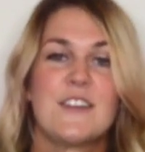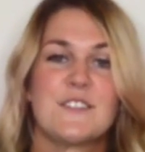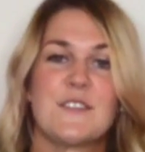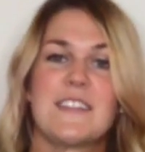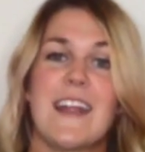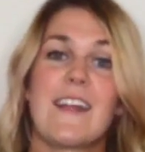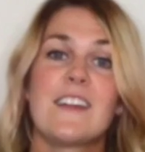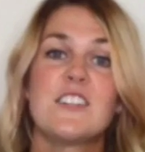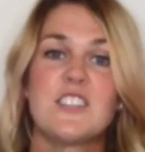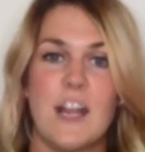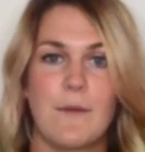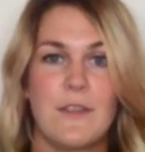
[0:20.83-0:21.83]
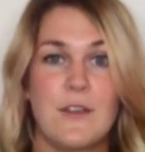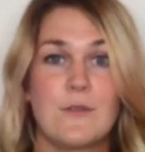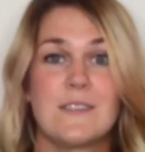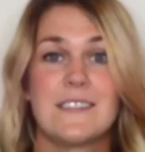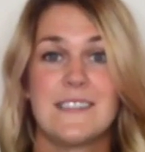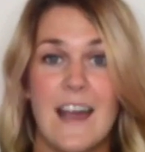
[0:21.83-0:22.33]
So today I'm going to share with
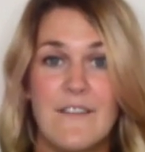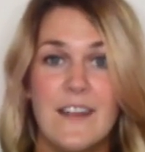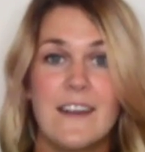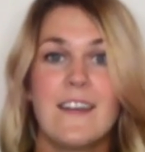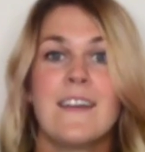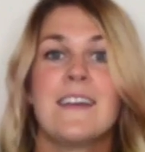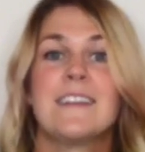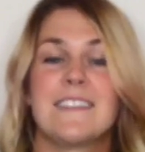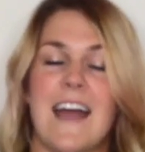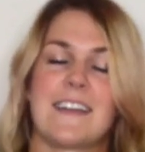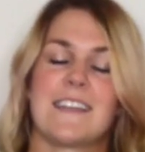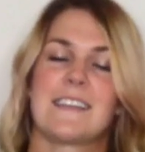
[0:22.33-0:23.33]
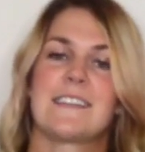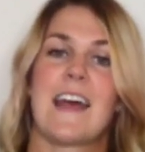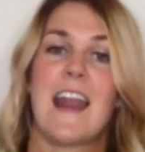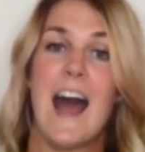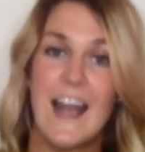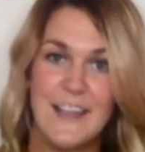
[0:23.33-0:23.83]
you 7 tactics
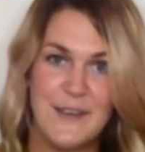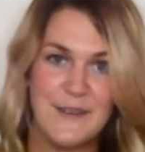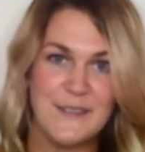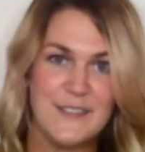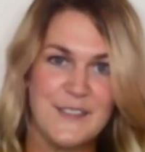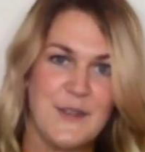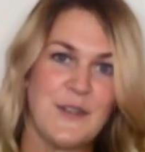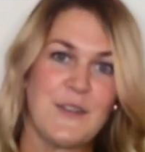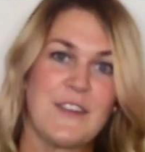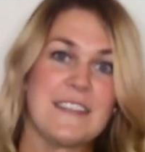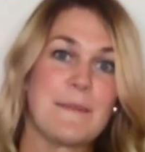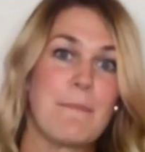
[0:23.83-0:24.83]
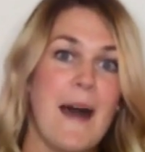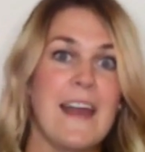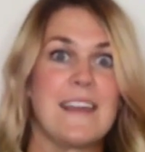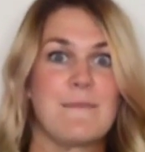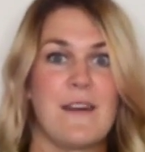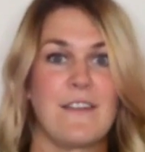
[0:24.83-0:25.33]
that I use to increase
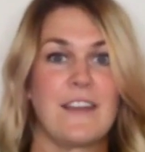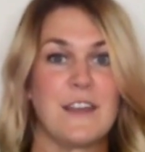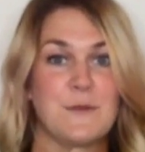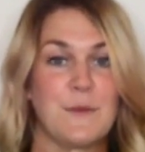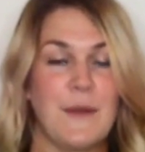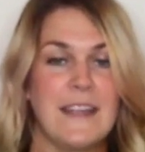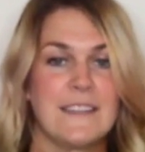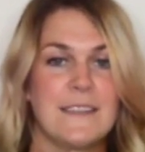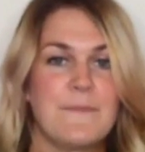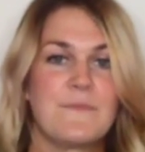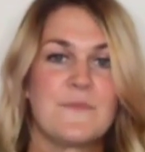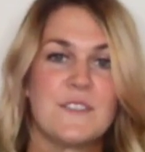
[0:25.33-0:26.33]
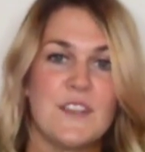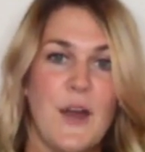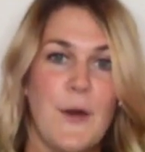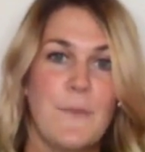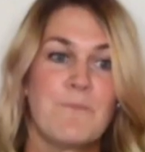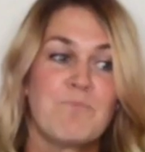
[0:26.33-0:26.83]
my email engagement rates.
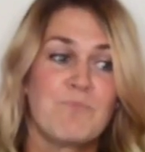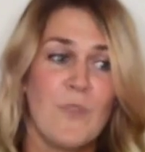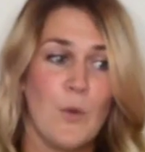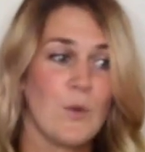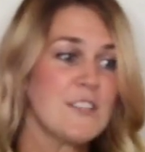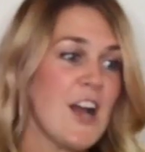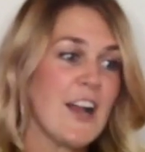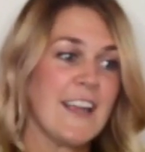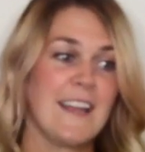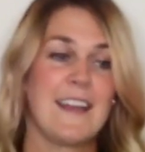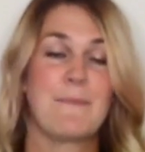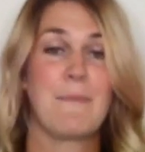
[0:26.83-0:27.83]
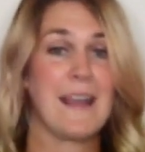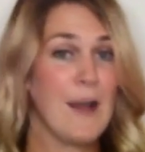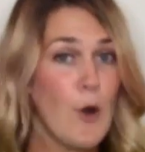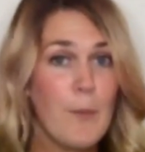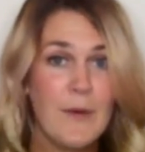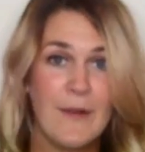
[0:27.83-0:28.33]
So we're talking
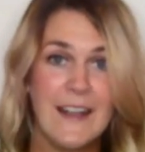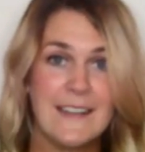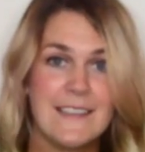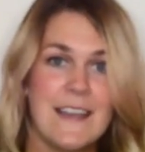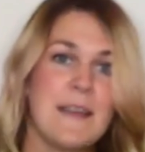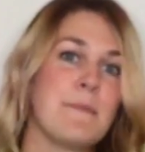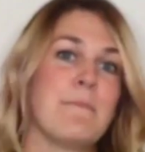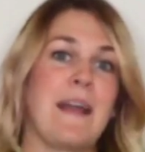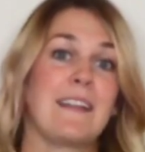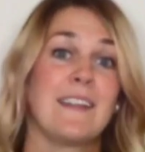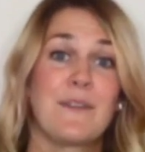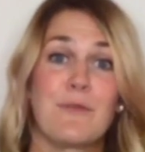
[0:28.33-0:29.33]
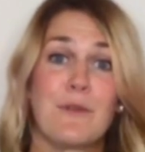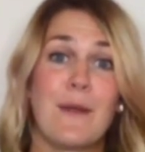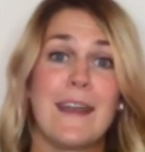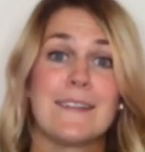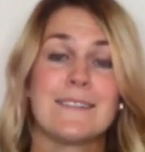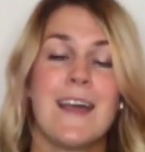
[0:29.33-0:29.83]
my open rates, my click-through
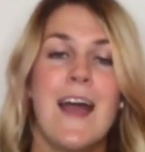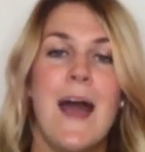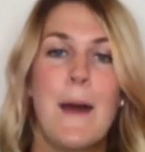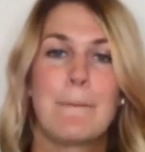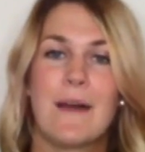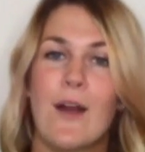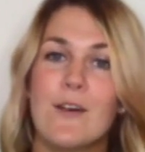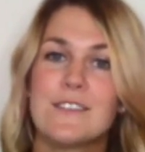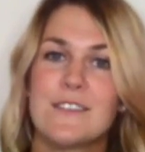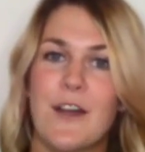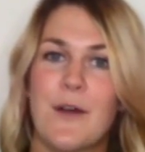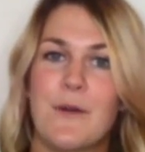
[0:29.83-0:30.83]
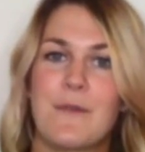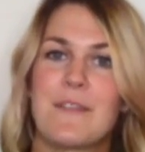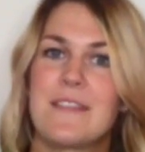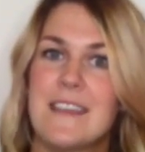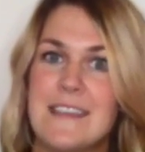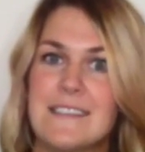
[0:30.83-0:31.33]
rates, but also
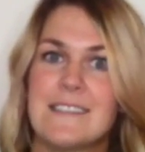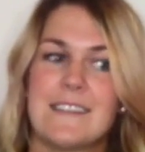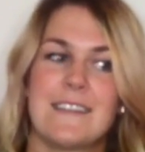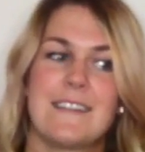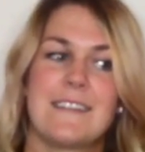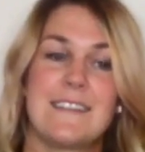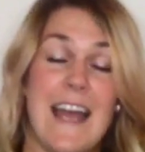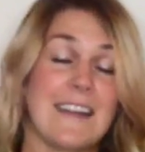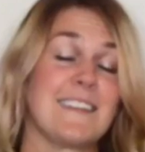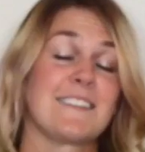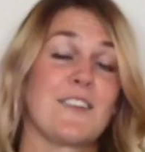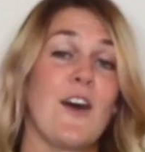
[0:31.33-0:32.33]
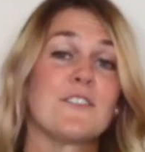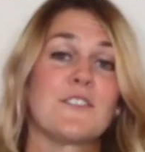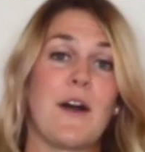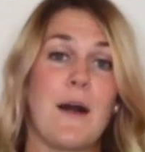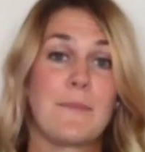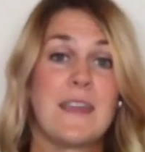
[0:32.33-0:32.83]
these tactics
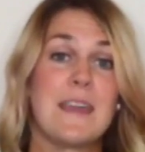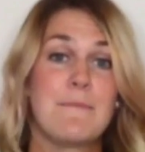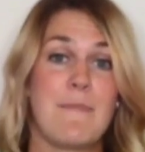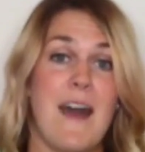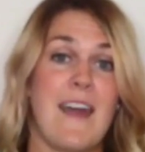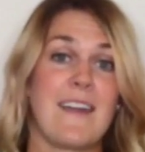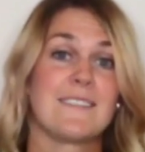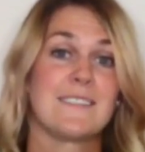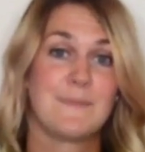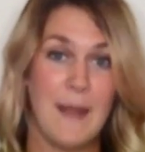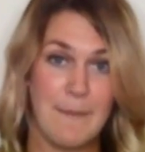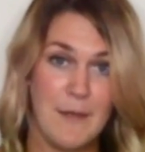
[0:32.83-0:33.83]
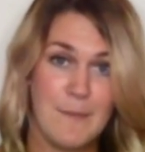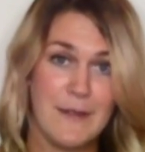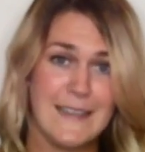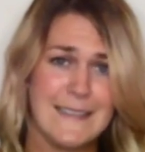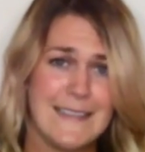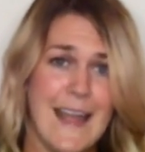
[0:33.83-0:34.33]
also help keep my spam
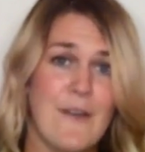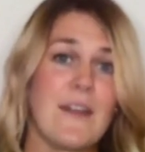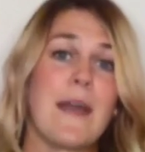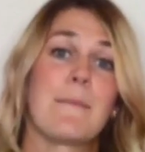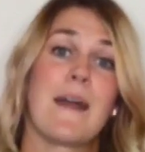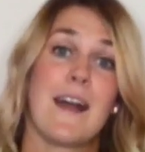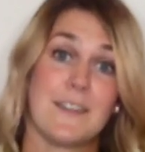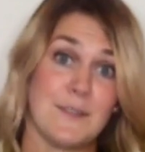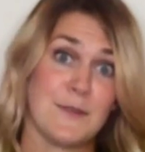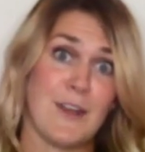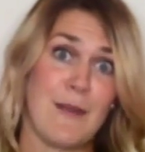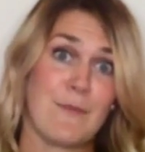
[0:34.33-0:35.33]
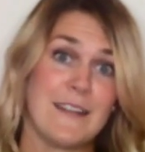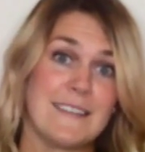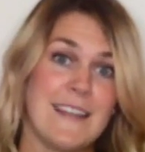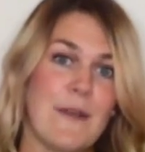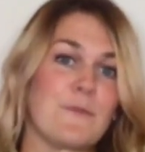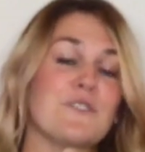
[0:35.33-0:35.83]
complaints down and my unsubscribe
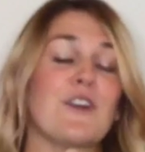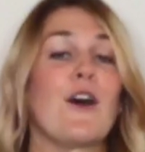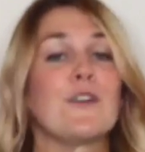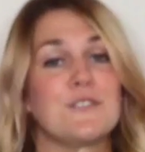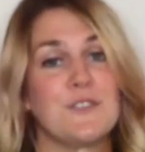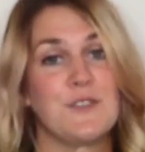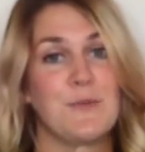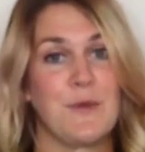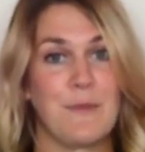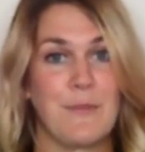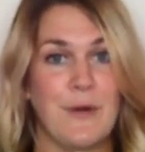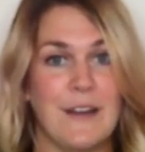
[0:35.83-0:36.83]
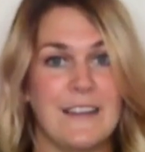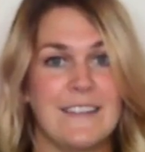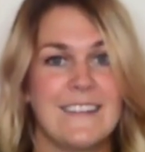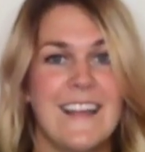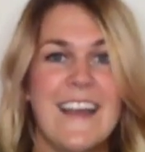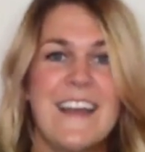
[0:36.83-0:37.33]
rates down, which are also super
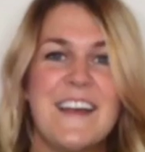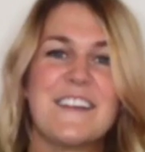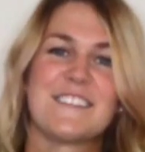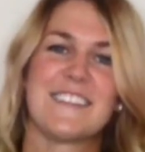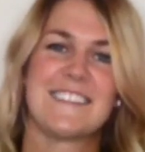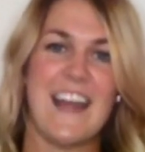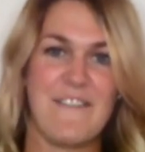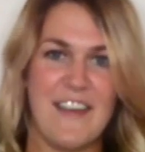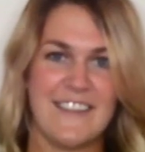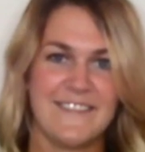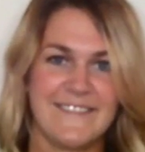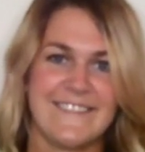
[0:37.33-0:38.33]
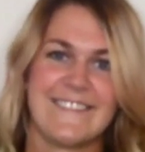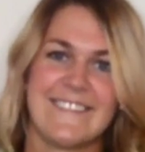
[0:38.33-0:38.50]
important. So let's dive in.